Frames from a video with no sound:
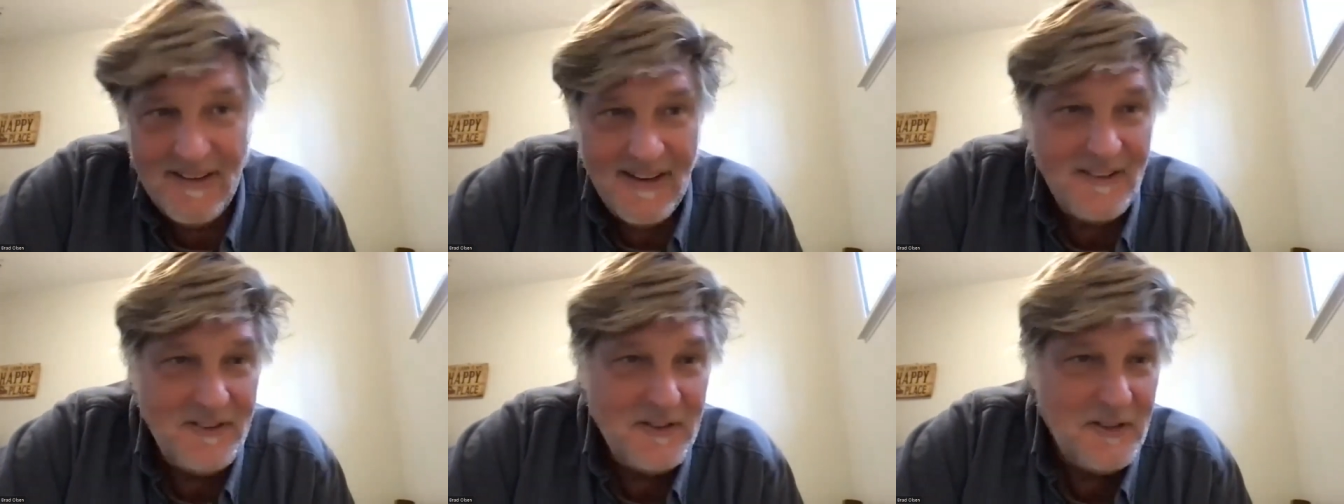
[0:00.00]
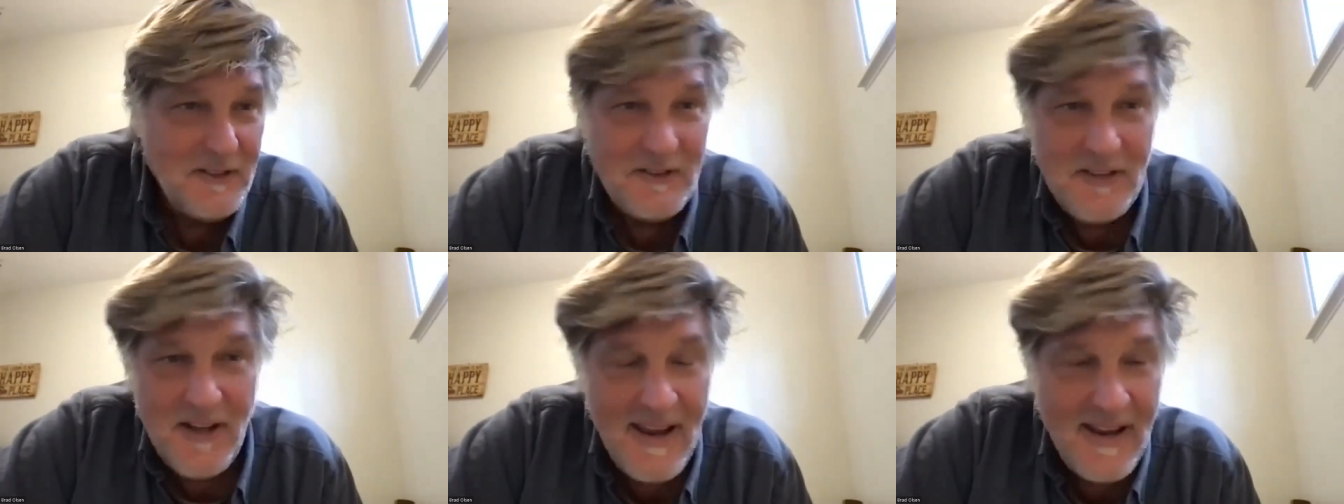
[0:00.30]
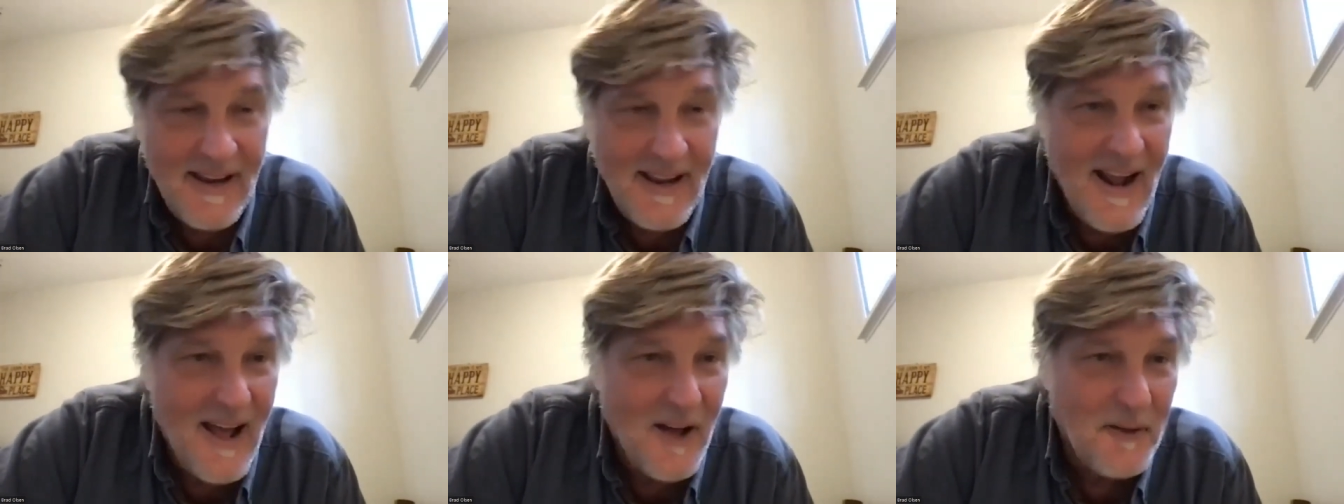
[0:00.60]
It's just
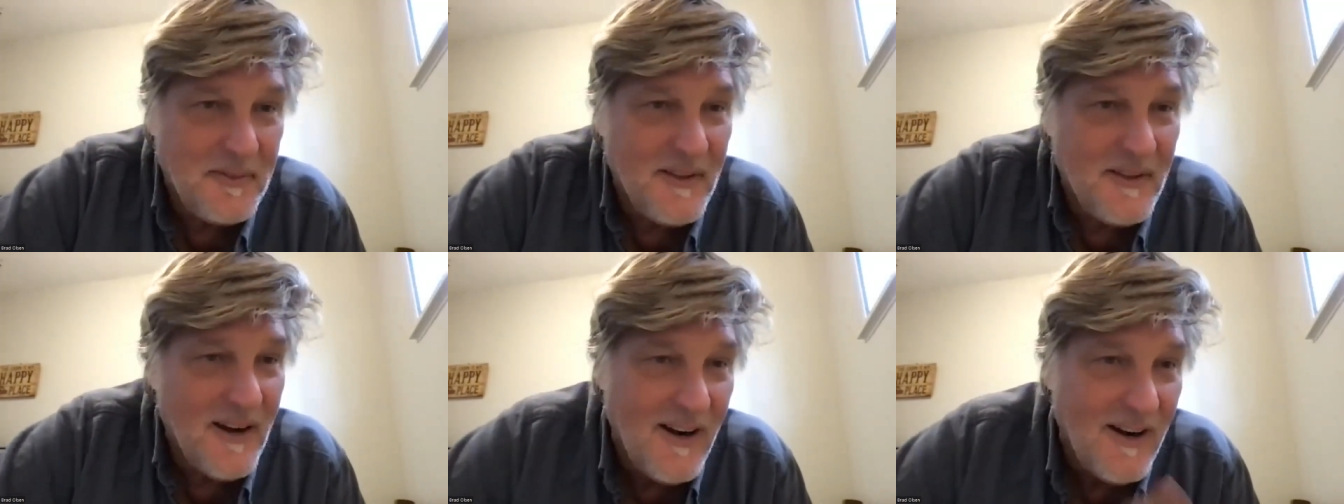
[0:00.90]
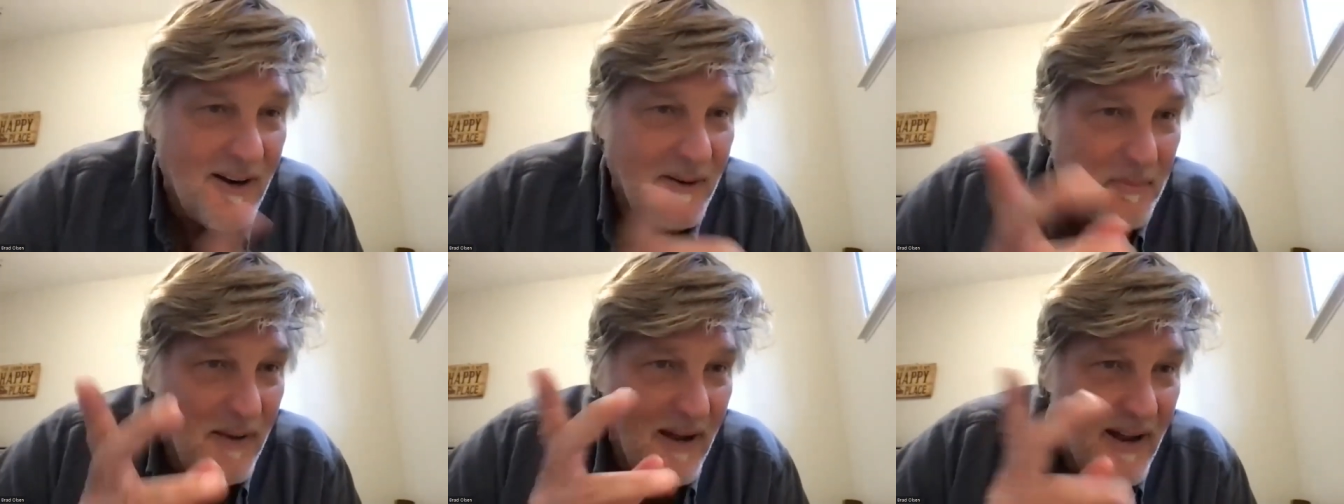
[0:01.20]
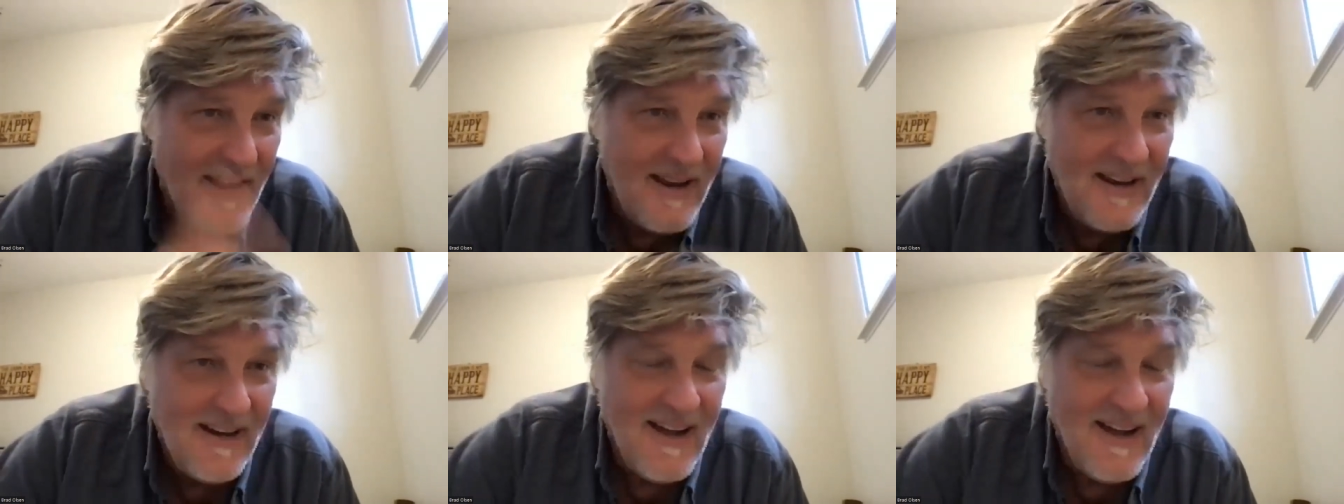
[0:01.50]
hanging out there
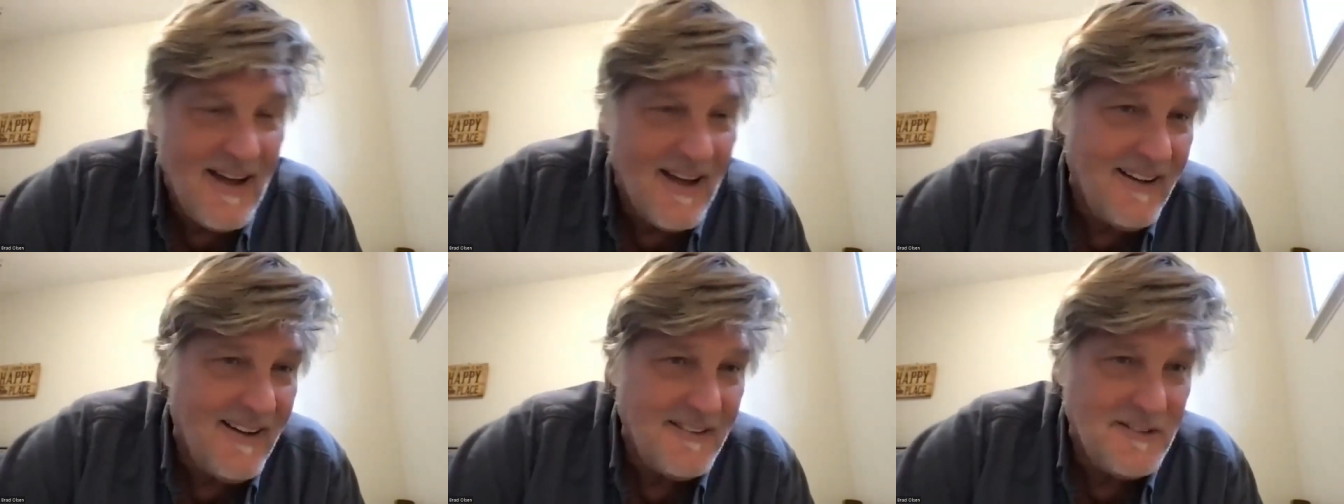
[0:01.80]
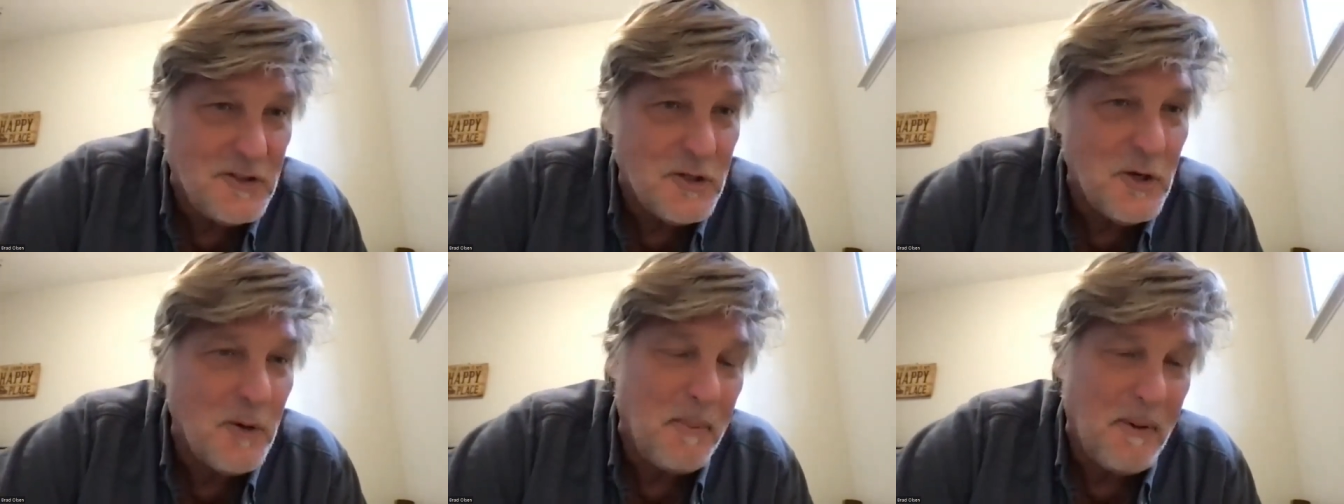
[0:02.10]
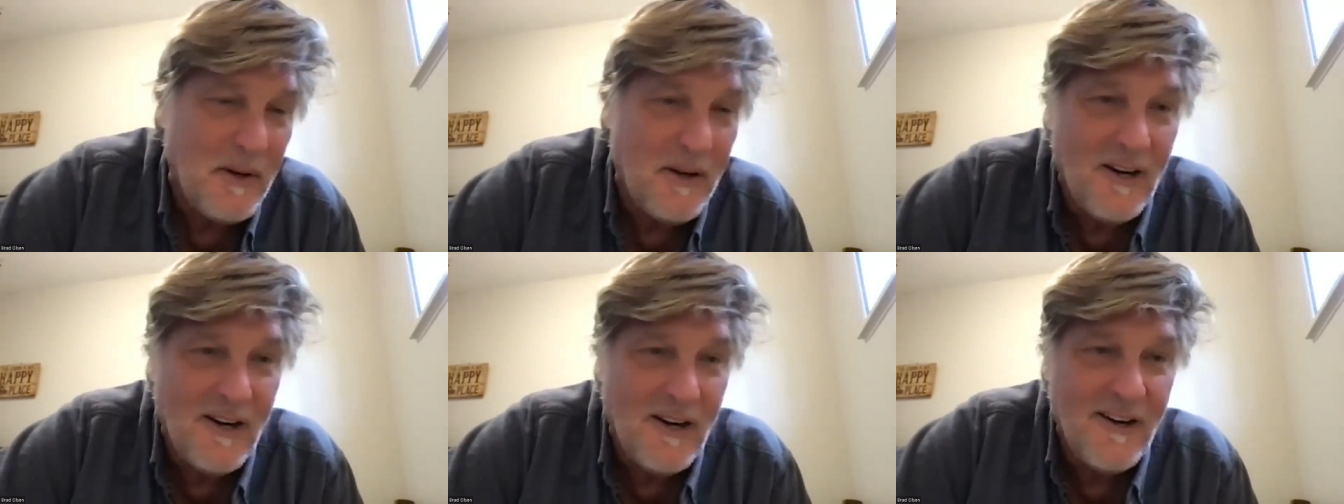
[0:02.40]
by uh,
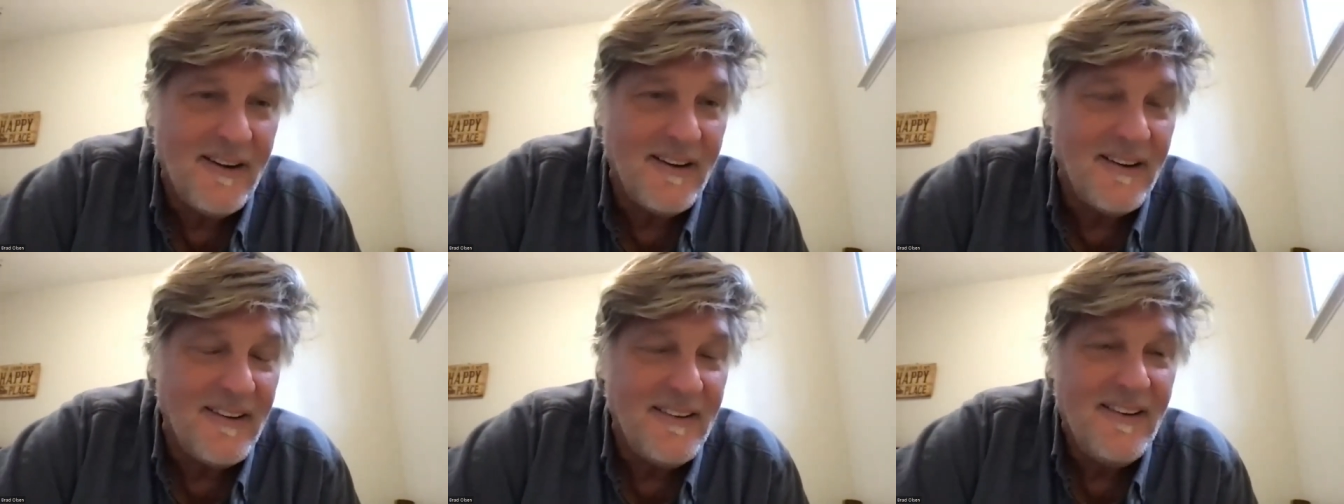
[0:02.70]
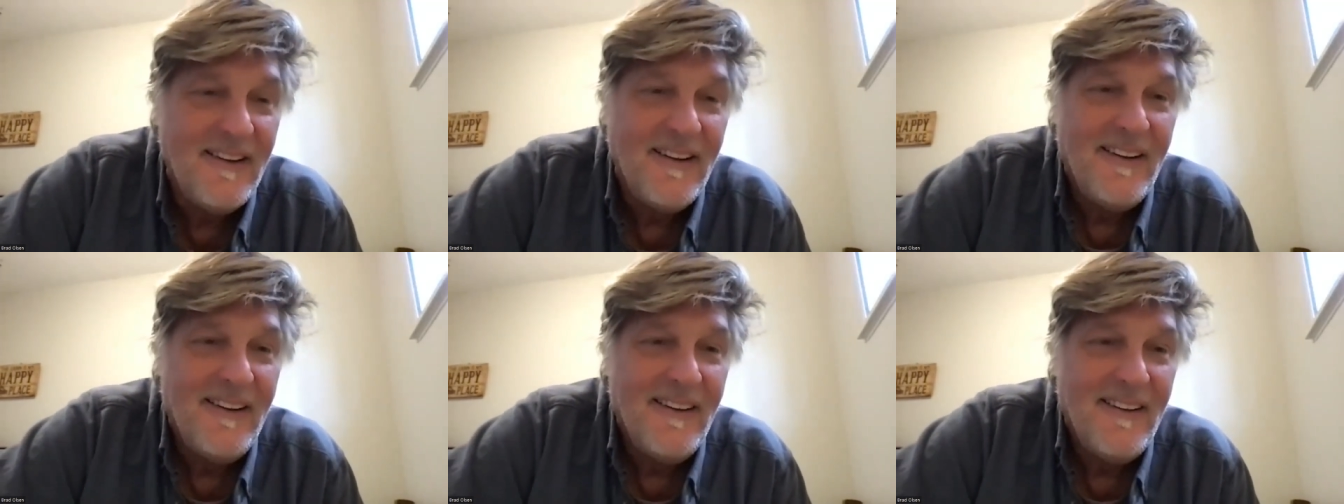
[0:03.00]
Jupiter, and